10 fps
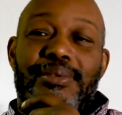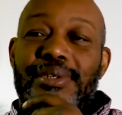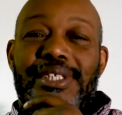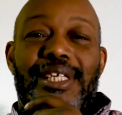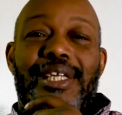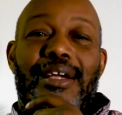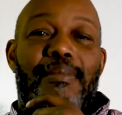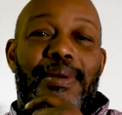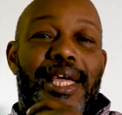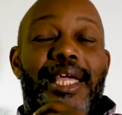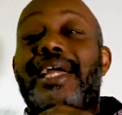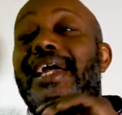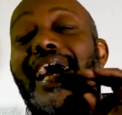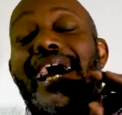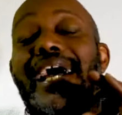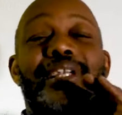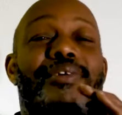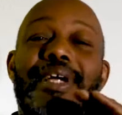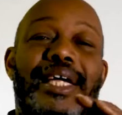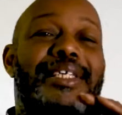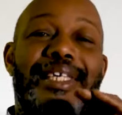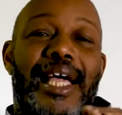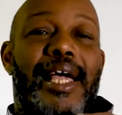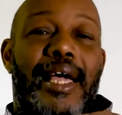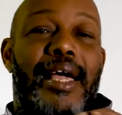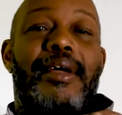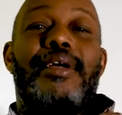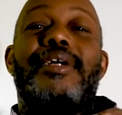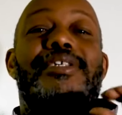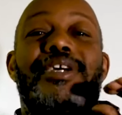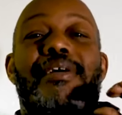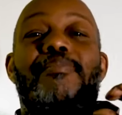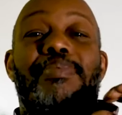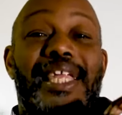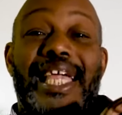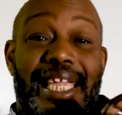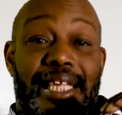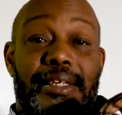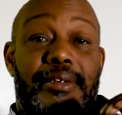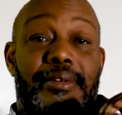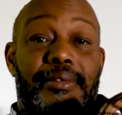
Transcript: You want to sit here and complain? I don't have time to complain